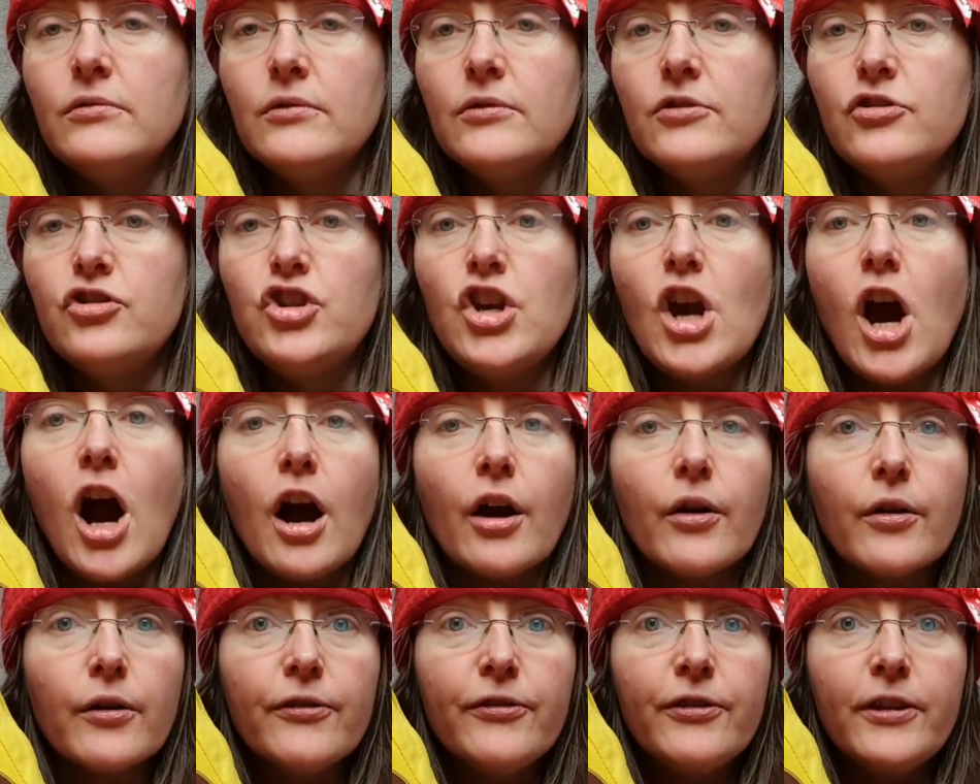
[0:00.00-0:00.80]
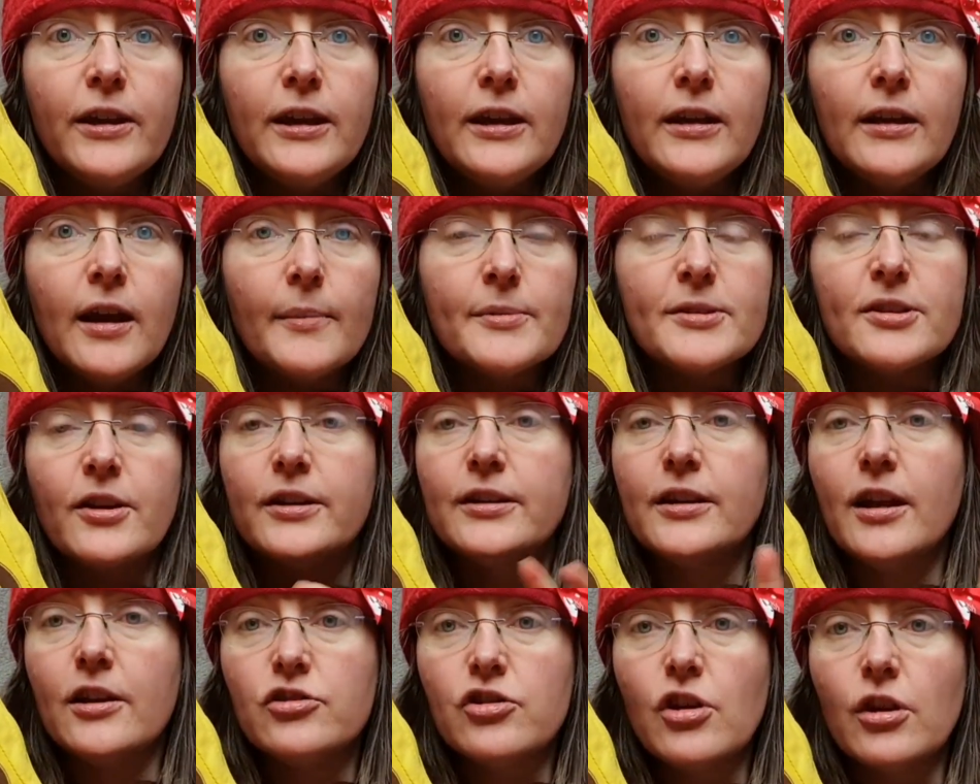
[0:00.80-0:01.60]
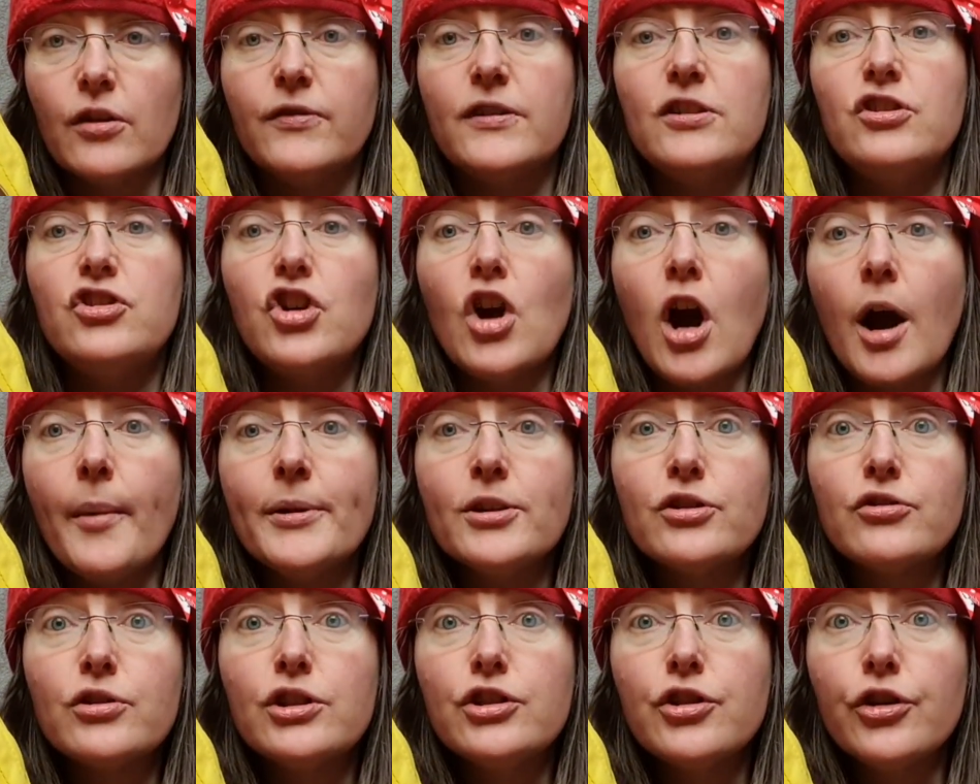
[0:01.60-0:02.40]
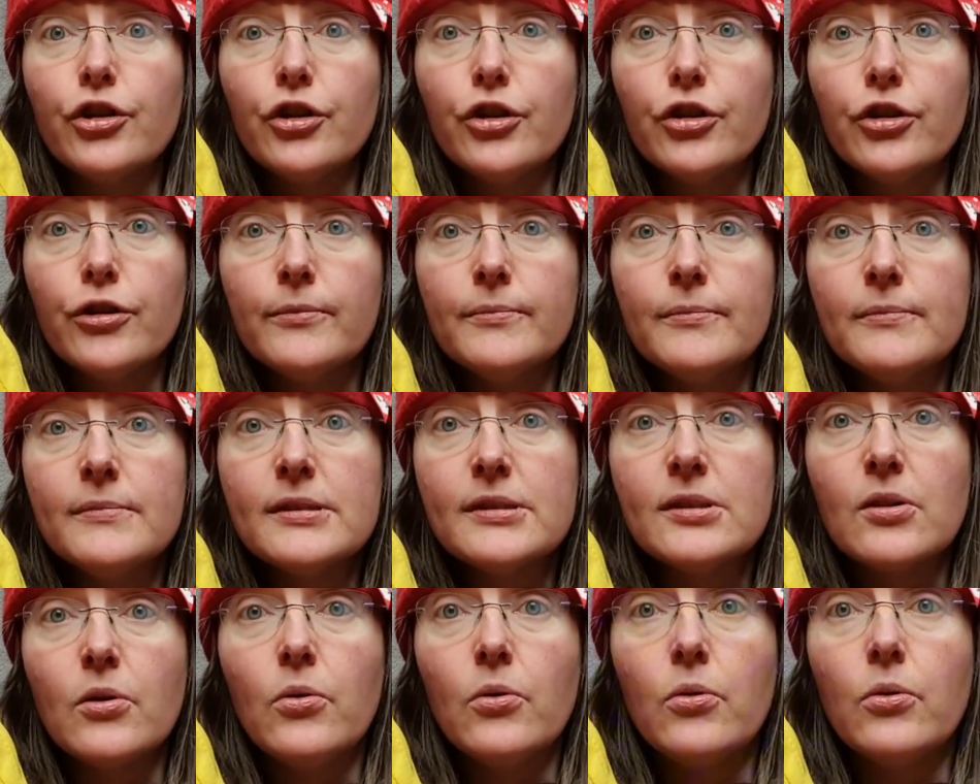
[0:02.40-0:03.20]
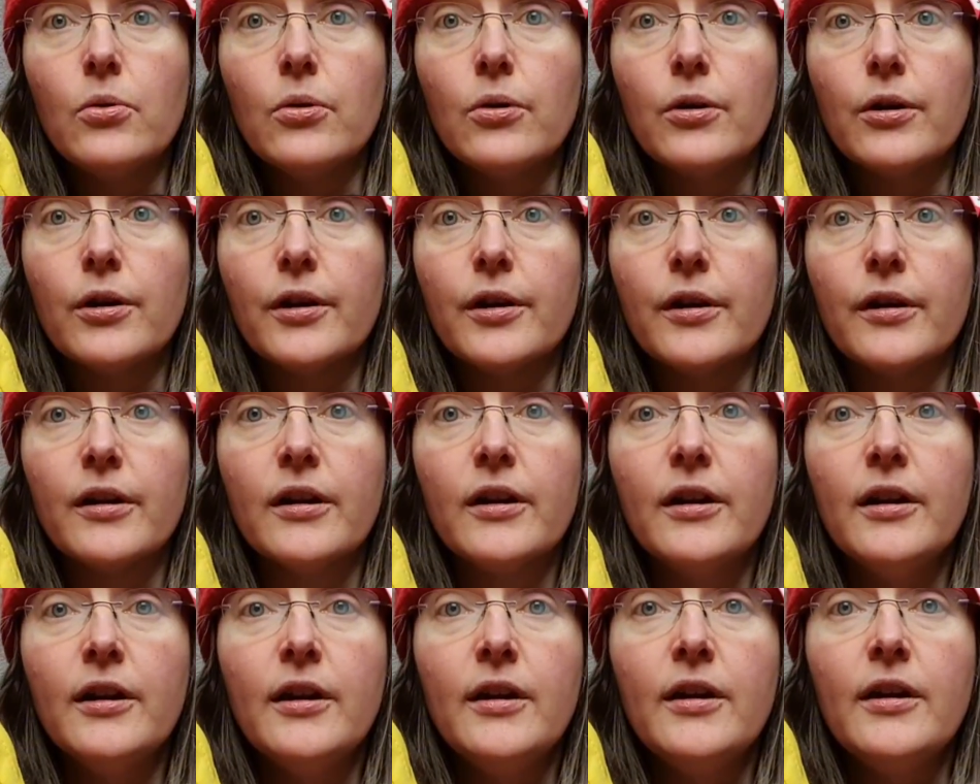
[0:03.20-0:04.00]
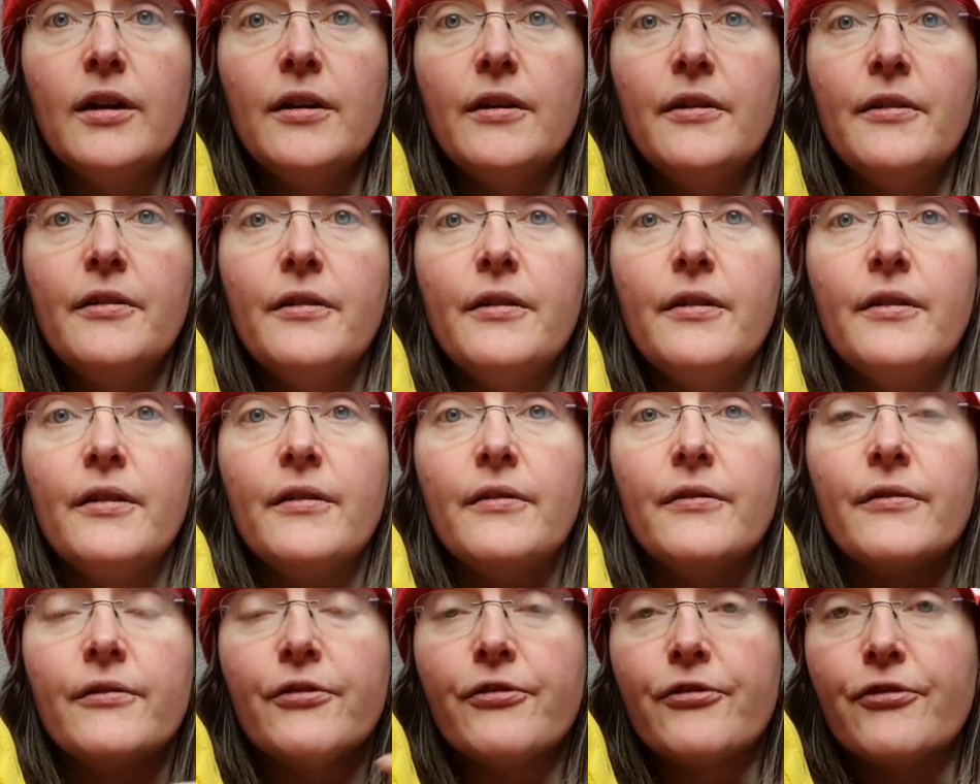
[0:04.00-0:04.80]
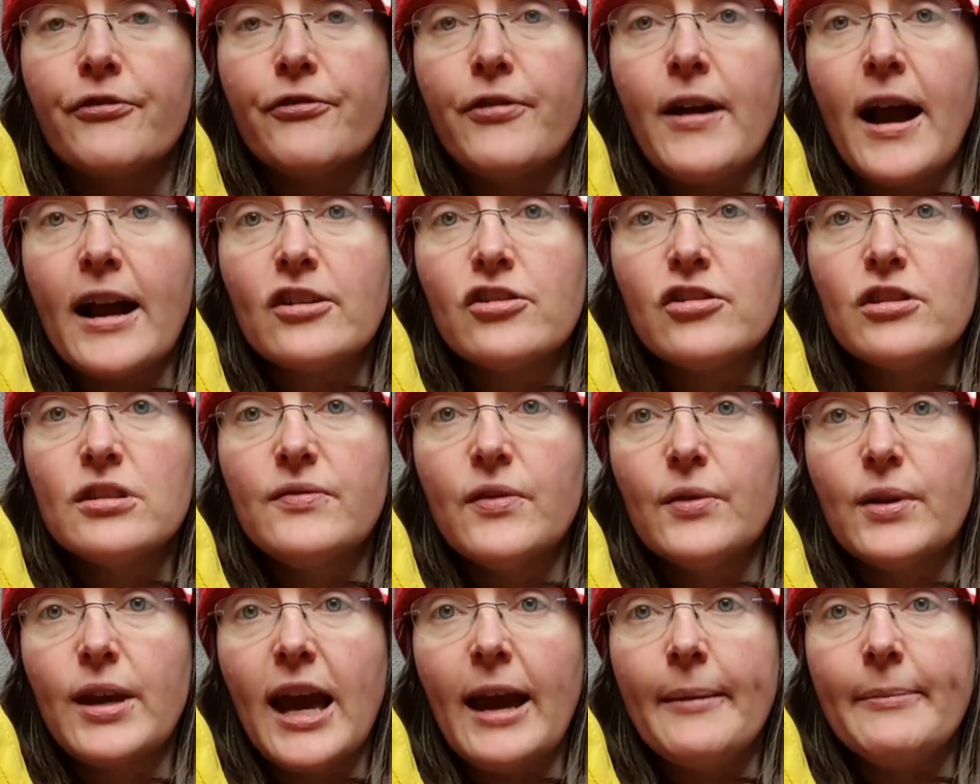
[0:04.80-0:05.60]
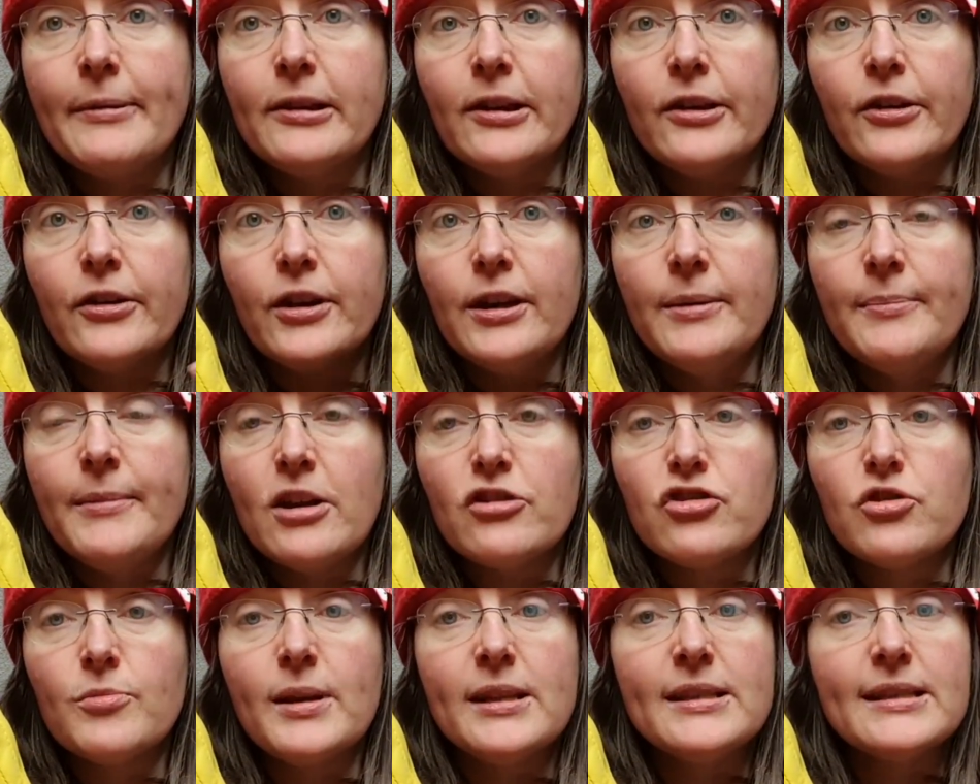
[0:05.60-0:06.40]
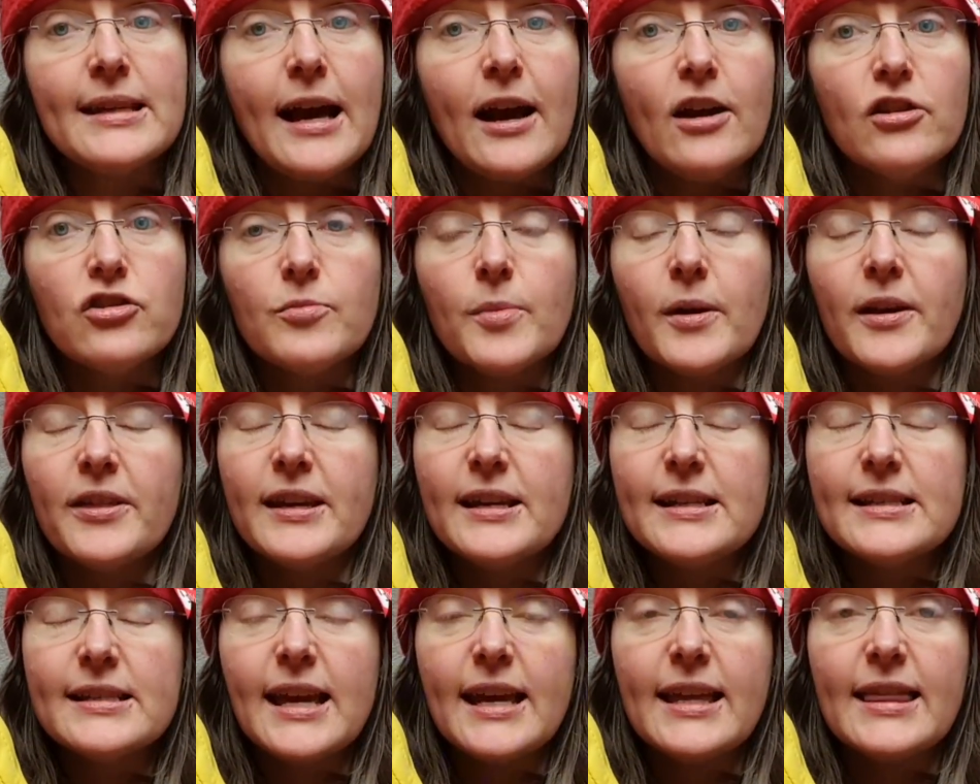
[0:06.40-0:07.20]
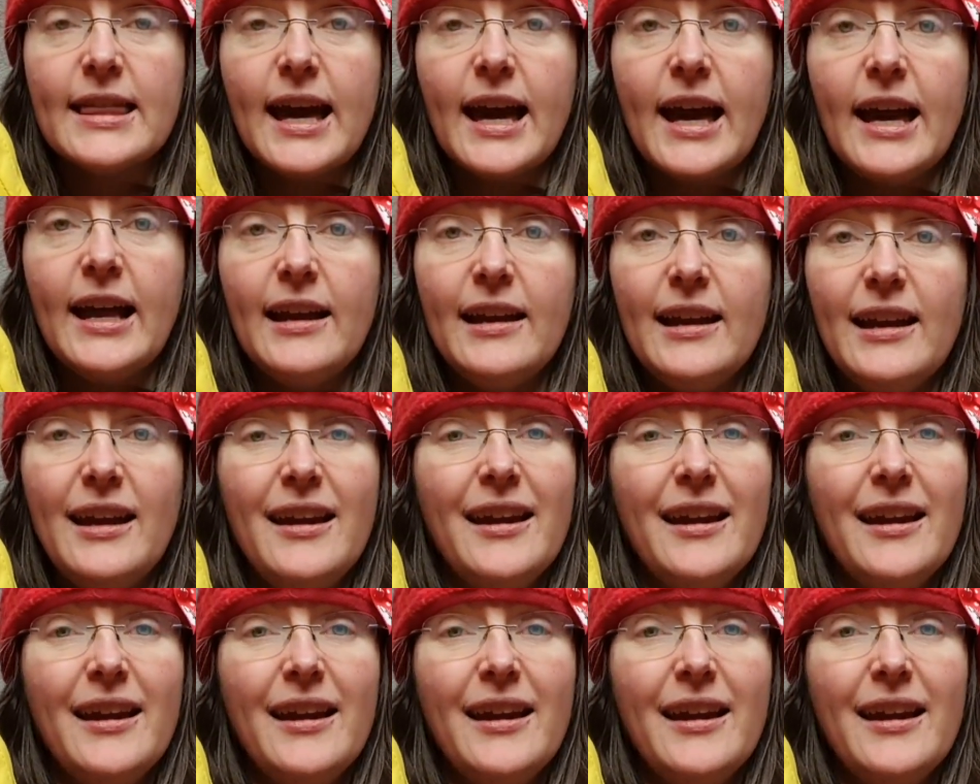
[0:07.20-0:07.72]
geometry terms, or fractions vocabulary, measurements, algebra, things like that.